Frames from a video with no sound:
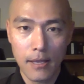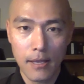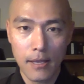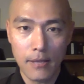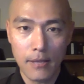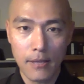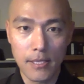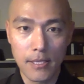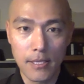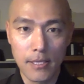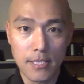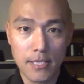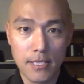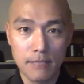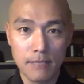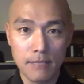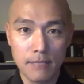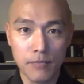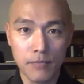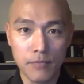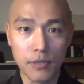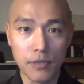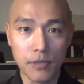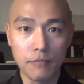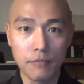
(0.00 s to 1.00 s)
these
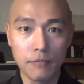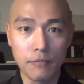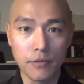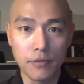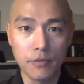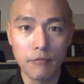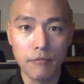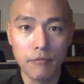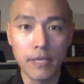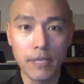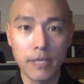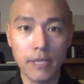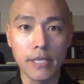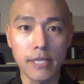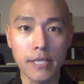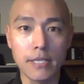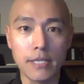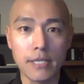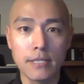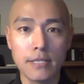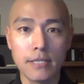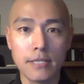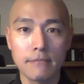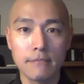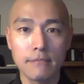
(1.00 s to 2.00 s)
beautiful
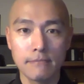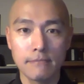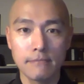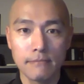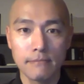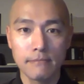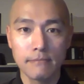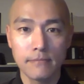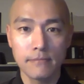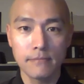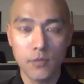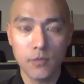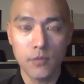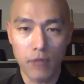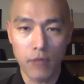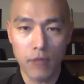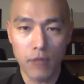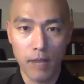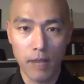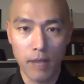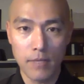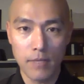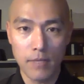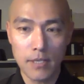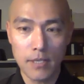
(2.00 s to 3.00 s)
feelings
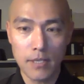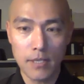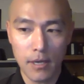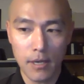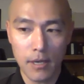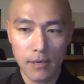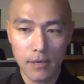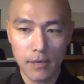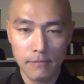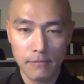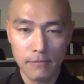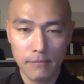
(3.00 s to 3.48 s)
drive this car.